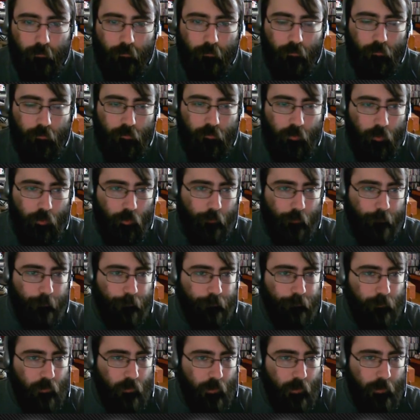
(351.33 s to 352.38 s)
So
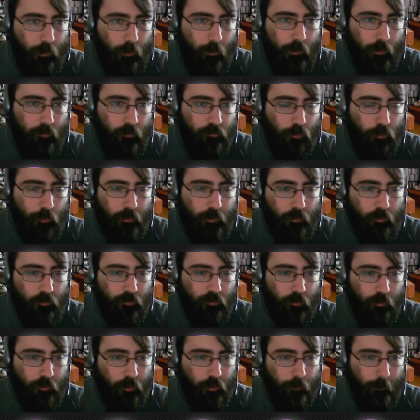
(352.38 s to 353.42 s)
anyway, so here's
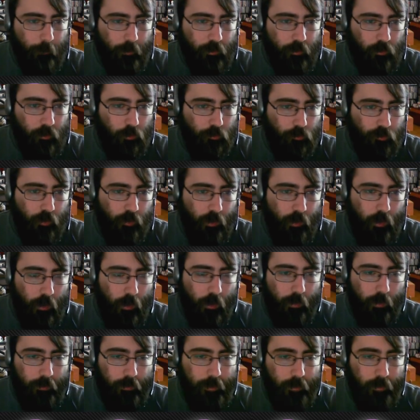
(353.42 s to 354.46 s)
all your menus.
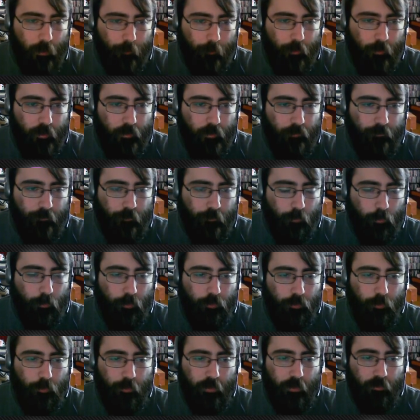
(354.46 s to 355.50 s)
I can't upgrade any food or
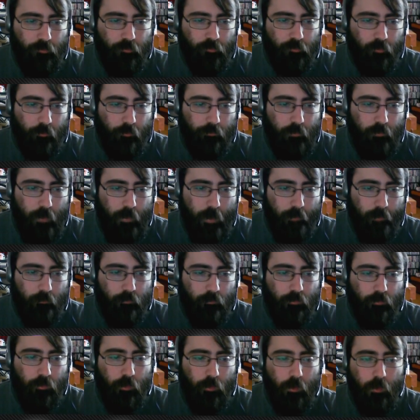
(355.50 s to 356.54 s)
do any extra stuff
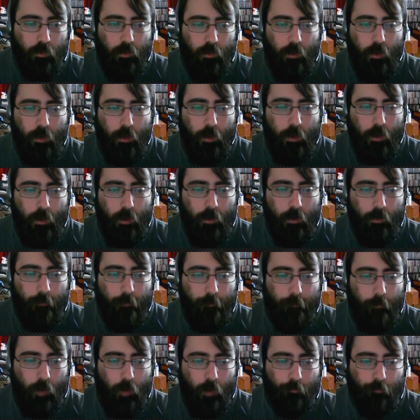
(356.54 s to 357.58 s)
yet.
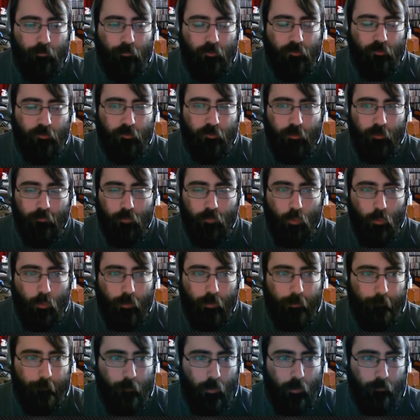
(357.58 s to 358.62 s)
Options, save and
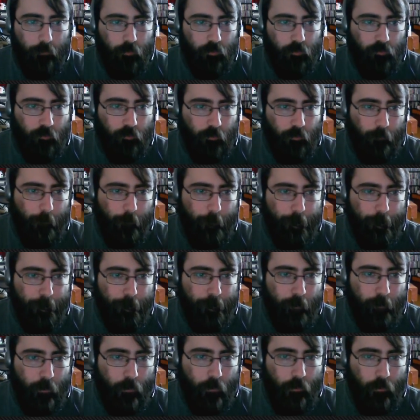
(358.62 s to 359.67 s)
quit, obviously.
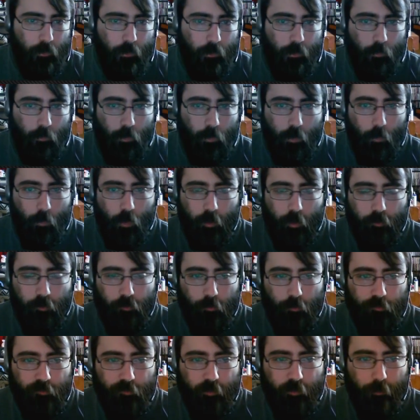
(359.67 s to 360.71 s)
What I want to do
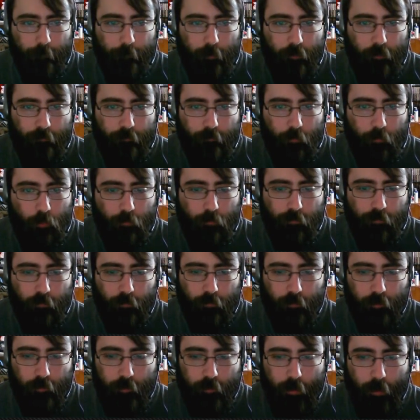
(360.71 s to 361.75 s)
is set up my food for
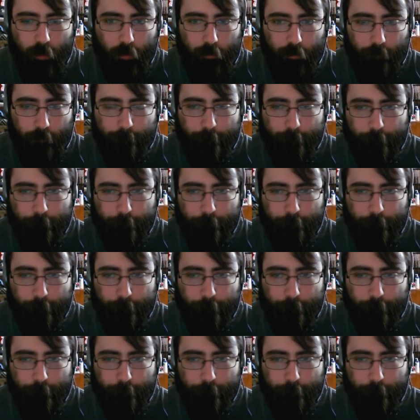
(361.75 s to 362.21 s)
the day.